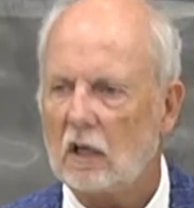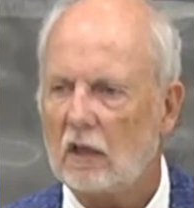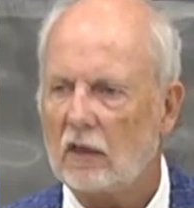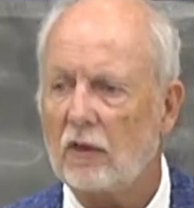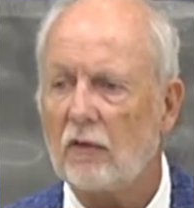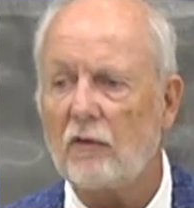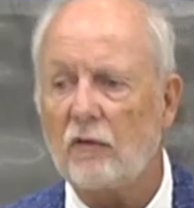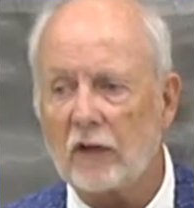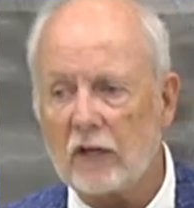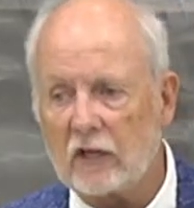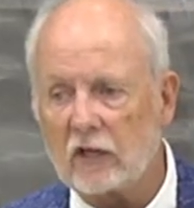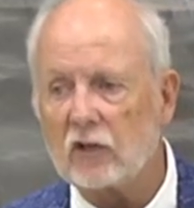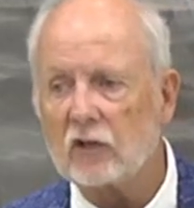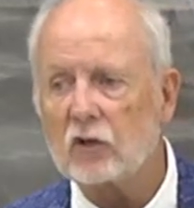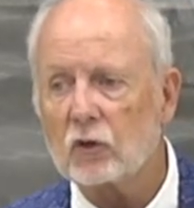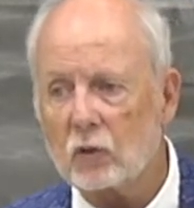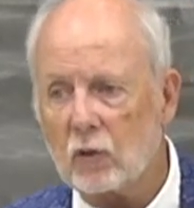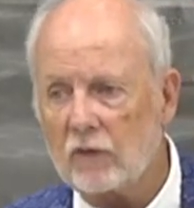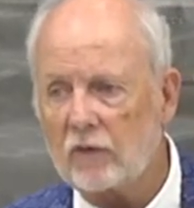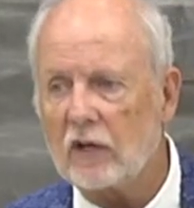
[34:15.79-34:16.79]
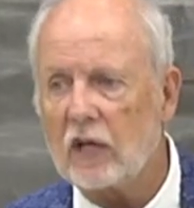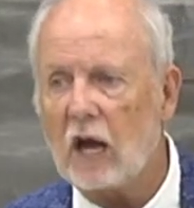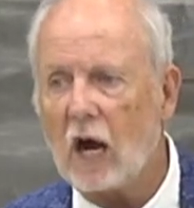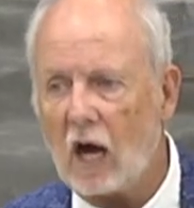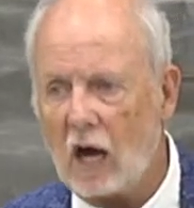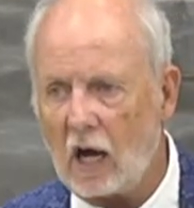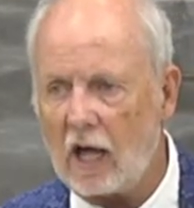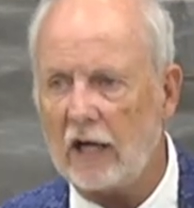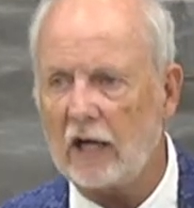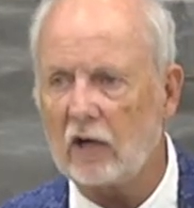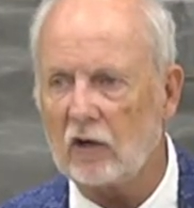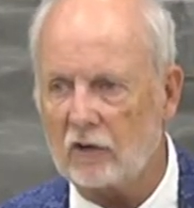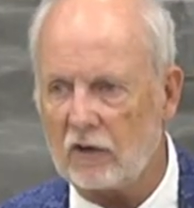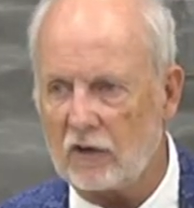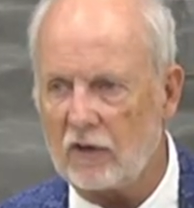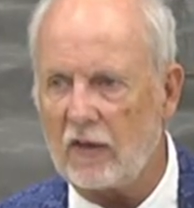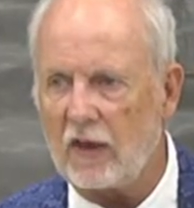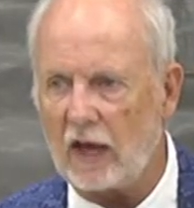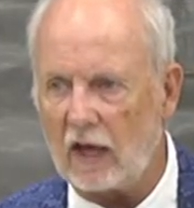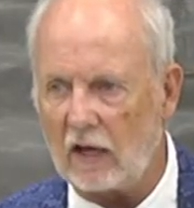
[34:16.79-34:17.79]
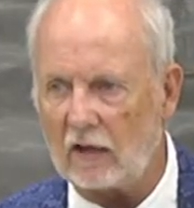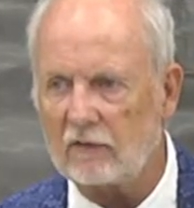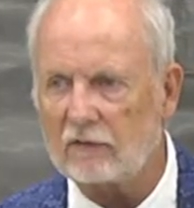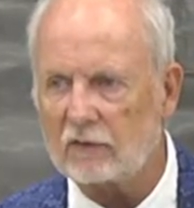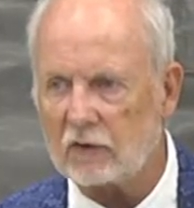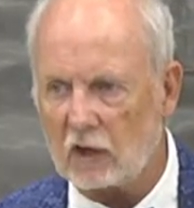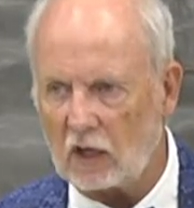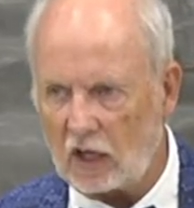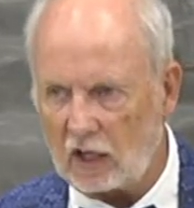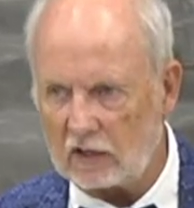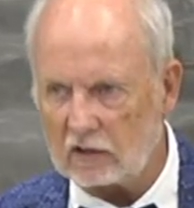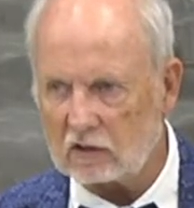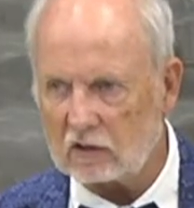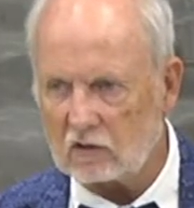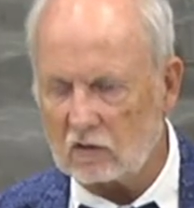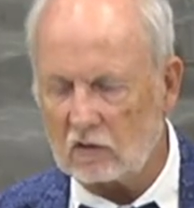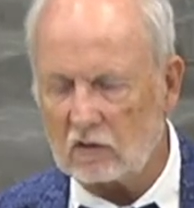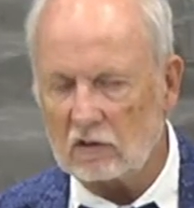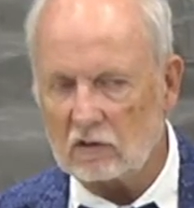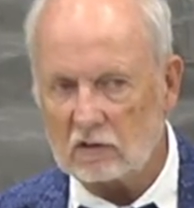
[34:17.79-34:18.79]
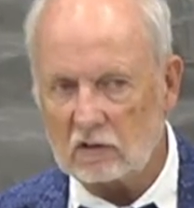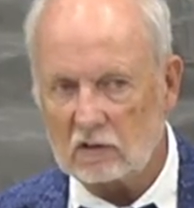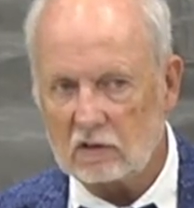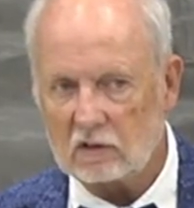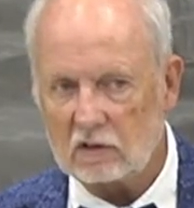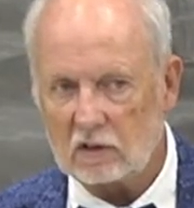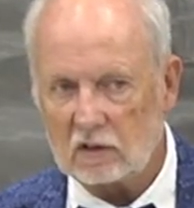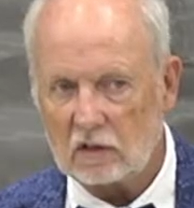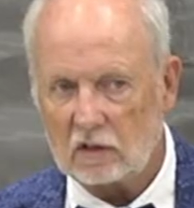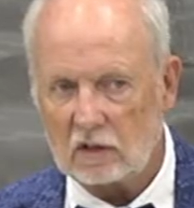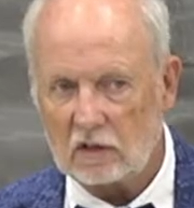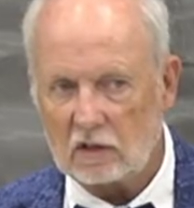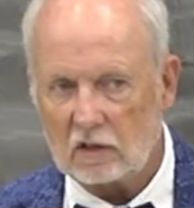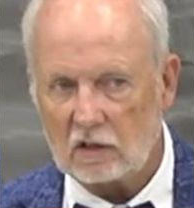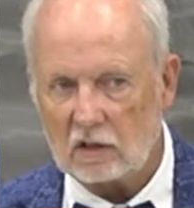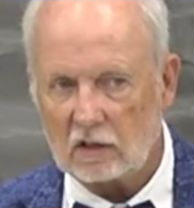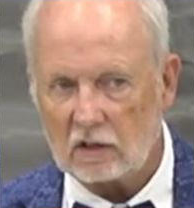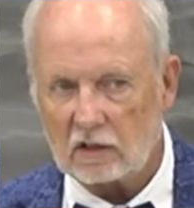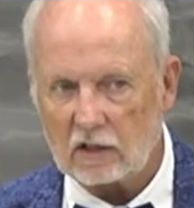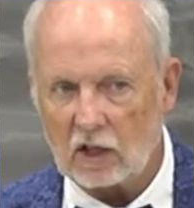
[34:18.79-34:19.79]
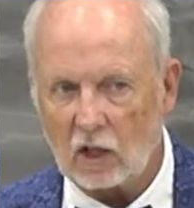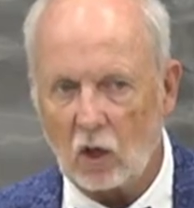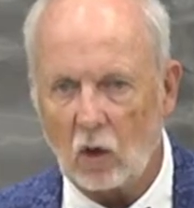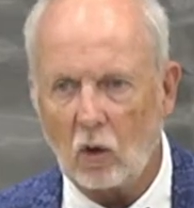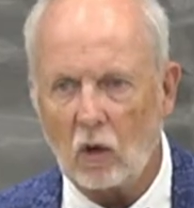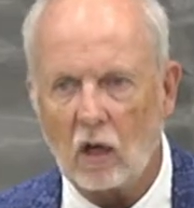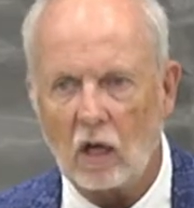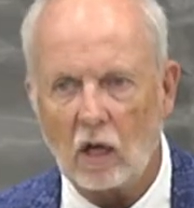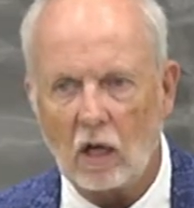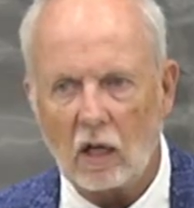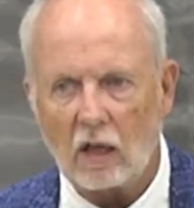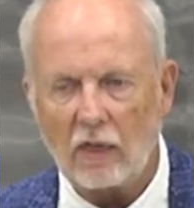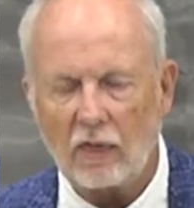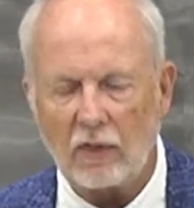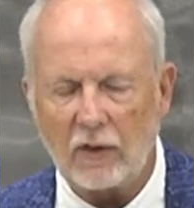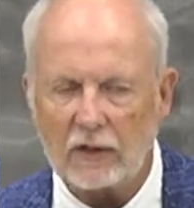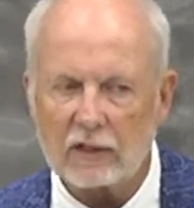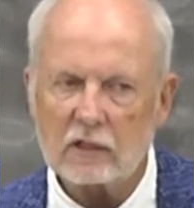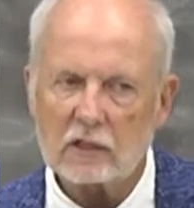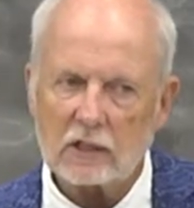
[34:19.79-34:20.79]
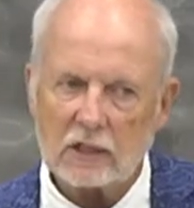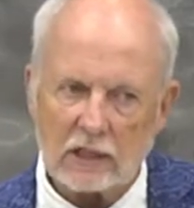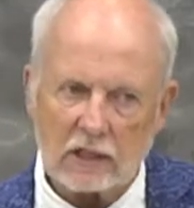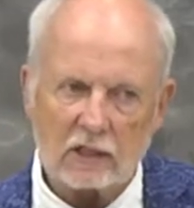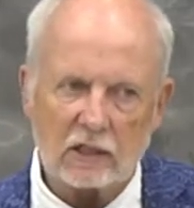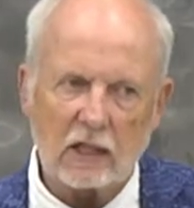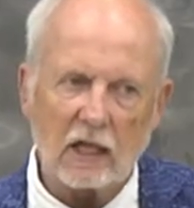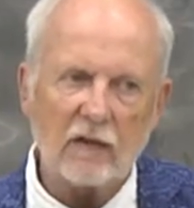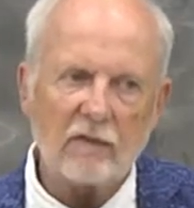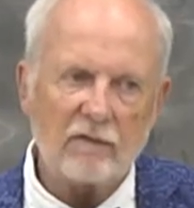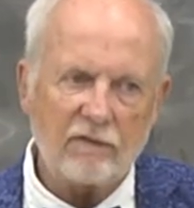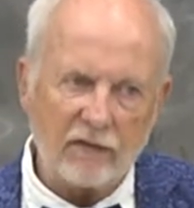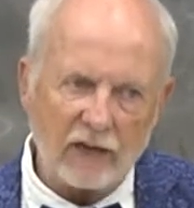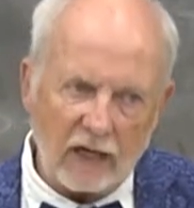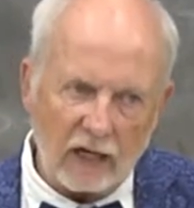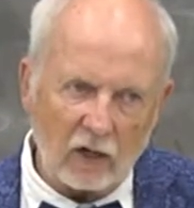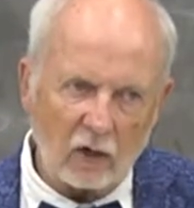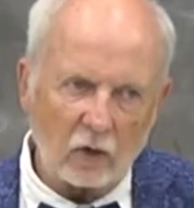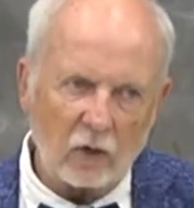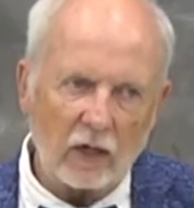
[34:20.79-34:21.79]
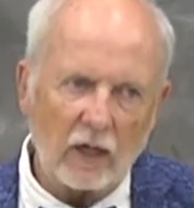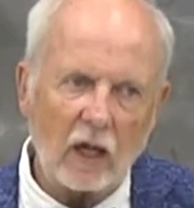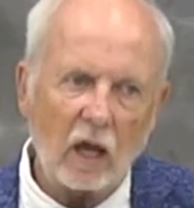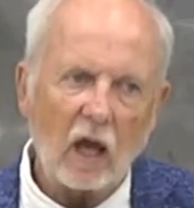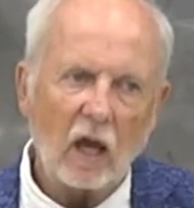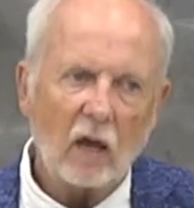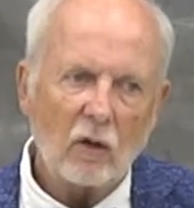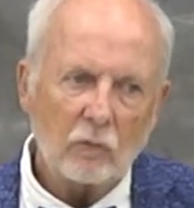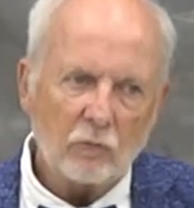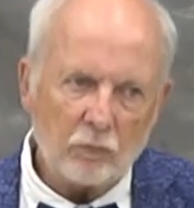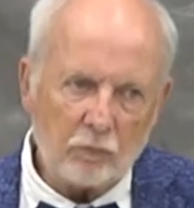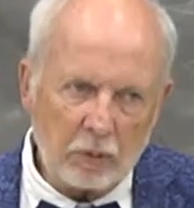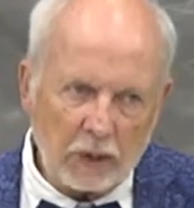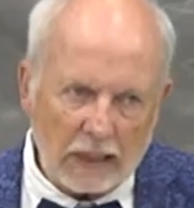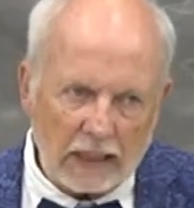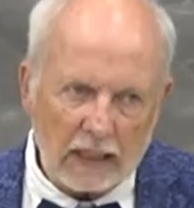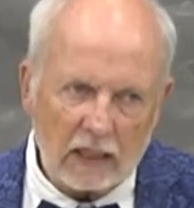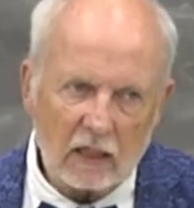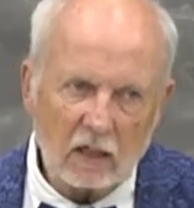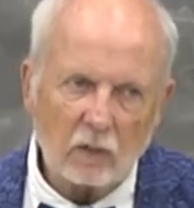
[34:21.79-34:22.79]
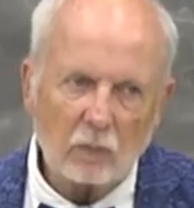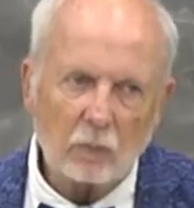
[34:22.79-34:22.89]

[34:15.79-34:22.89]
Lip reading: the figures are even higher than that for high school. So this is a very big